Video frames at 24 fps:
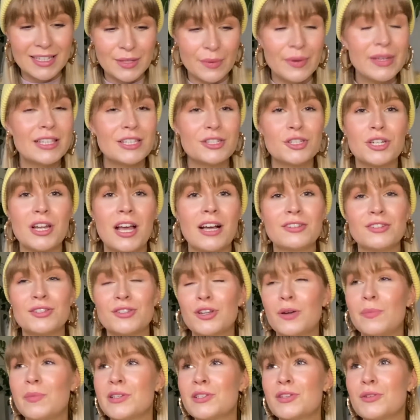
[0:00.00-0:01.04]
So I literally had to
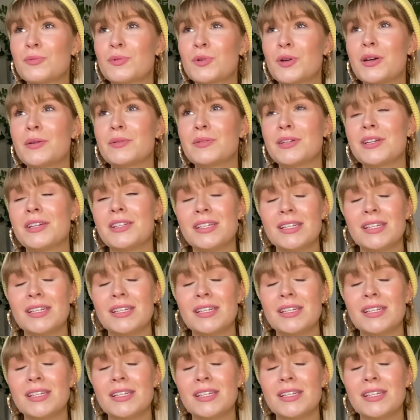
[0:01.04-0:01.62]
stop my subscription.